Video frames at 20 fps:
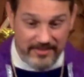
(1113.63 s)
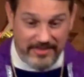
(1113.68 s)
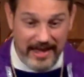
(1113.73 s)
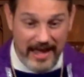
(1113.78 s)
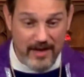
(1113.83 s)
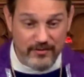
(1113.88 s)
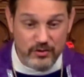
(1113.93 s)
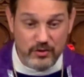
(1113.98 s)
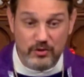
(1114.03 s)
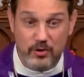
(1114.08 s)
They
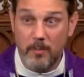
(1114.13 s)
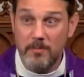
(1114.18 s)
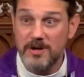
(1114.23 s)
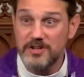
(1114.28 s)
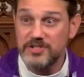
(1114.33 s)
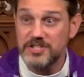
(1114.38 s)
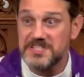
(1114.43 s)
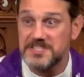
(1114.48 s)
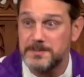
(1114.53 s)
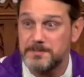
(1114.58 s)
have so
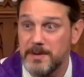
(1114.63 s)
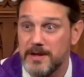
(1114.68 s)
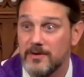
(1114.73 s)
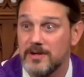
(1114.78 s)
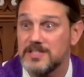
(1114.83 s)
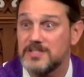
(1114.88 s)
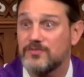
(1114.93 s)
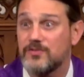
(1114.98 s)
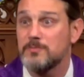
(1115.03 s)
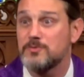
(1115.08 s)
much
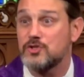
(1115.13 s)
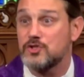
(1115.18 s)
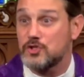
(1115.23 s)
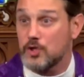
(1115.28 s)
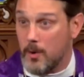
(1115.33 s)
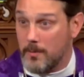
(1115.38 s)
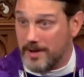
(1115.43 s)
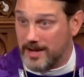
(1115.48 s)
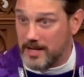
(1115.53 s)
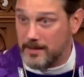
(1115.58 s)
experience from
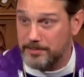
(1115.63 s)
so many